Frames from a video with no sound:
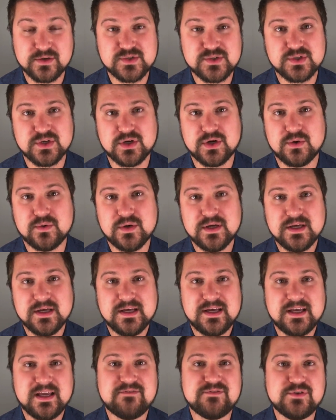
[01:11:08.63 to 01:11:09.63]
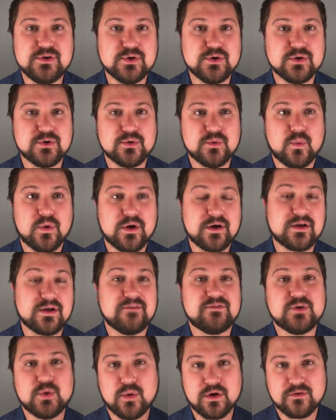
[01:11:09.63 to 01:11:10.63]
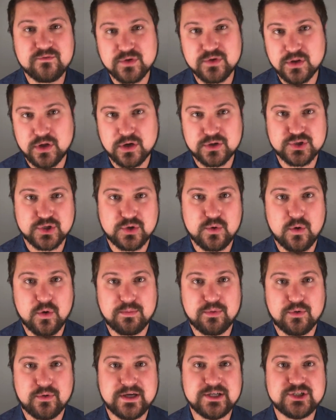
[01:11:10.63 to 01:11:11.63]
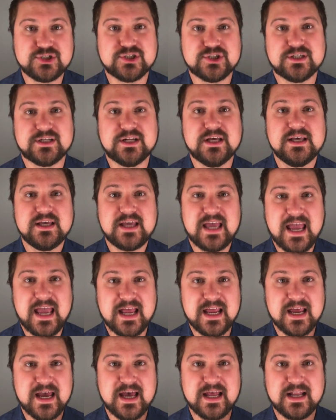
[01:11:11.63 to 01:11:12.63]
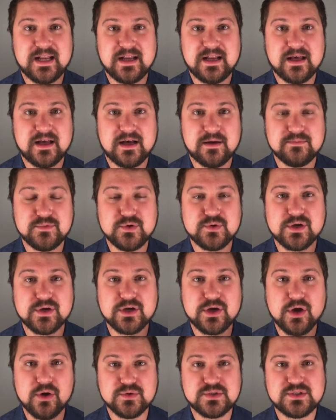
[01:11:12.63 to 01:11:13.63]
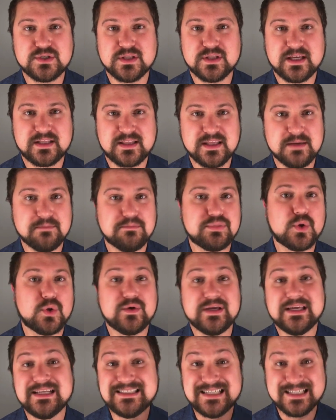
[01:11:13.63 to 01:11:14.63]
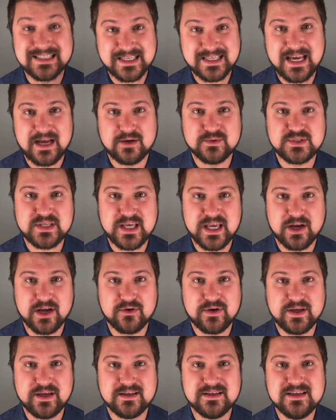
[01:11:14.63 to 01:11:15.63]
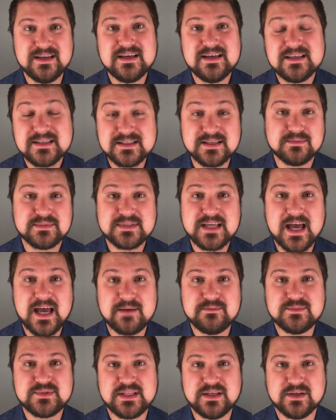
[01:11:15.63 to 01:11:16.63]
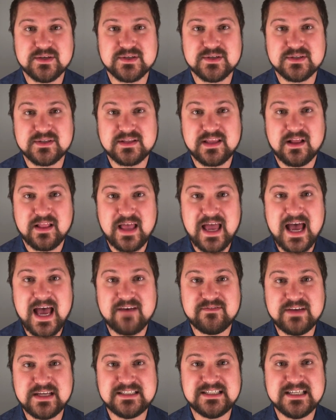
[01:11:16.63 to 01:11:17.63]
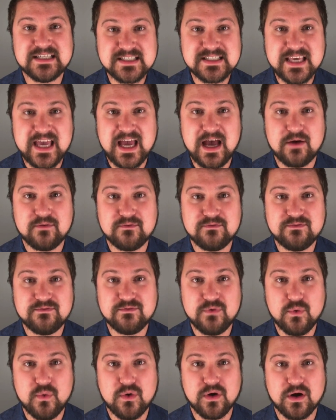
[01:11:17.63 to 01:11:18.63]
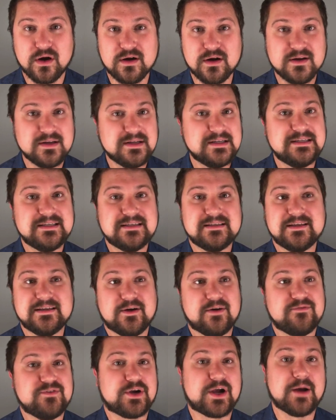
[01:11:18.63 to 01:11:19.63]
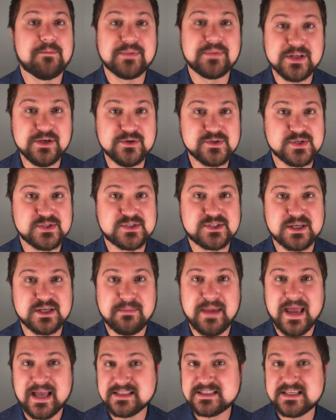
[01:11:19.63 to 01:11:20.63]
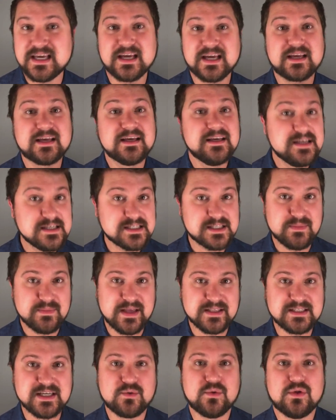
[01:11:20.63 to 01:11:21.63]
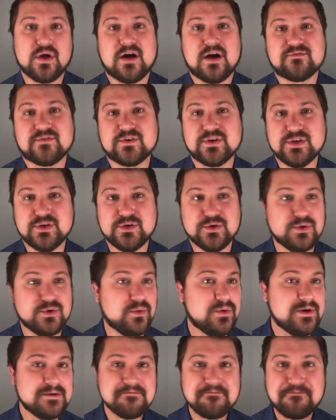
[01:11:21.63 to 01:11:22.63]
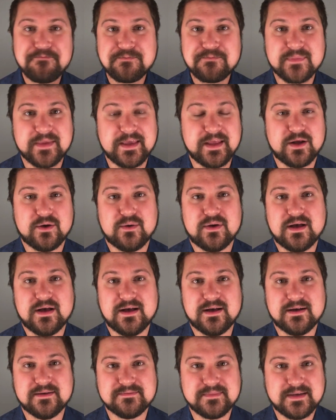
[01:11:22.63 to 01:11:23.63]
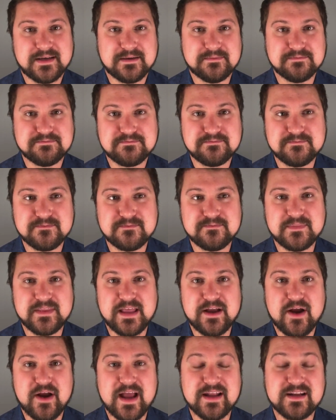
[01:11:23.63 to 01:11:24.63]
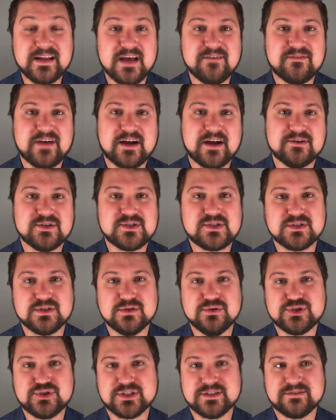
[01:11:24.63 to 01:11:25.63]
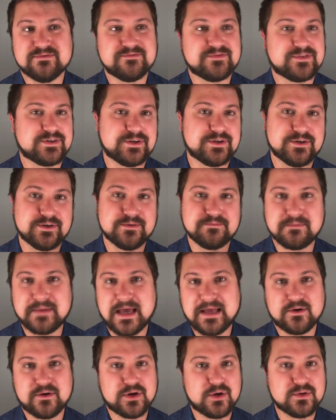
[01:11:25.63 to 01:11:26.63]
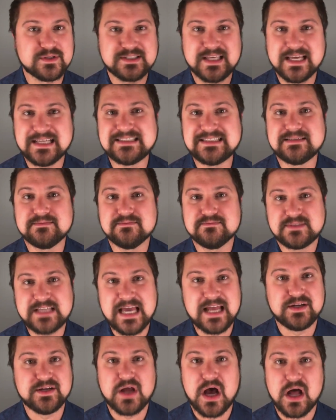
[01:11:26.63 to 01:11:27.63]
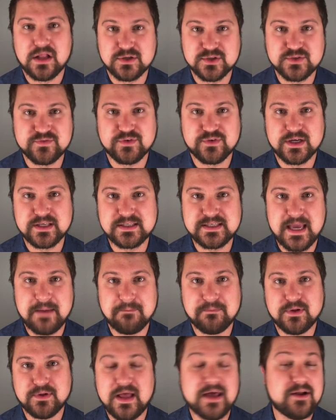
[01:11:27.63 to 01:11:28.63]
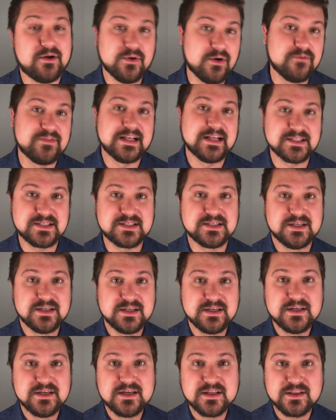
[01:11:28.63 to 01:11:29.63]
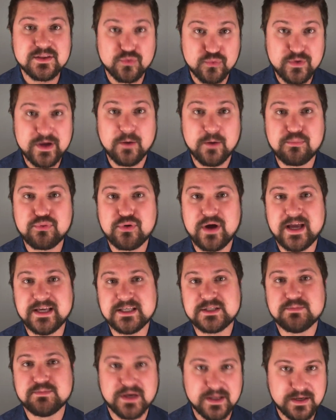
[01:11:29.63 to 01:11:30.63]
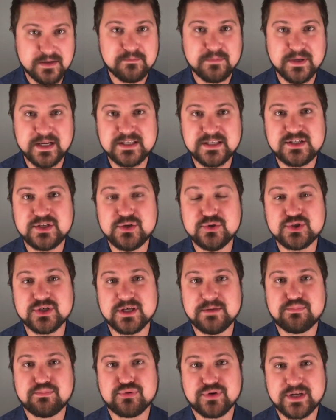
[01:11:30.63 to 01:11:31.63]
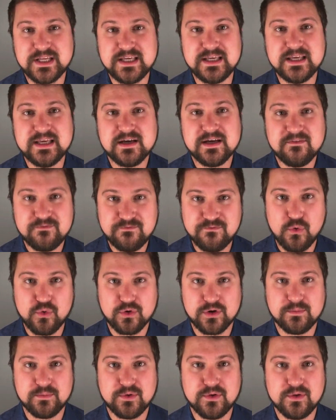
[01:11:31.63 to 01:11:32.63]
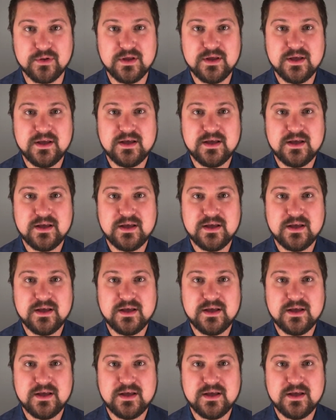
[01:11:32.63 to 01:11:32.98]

So if you work for a larger corporation and you can go to like the employee discounts area, sometimes they'll have a discount for, if your company uses Symantec, Symantec will offer you, their antivirus solution for, I don't know, say $10, for example. I don't know if that's the real price, but it's usually pretty affordable.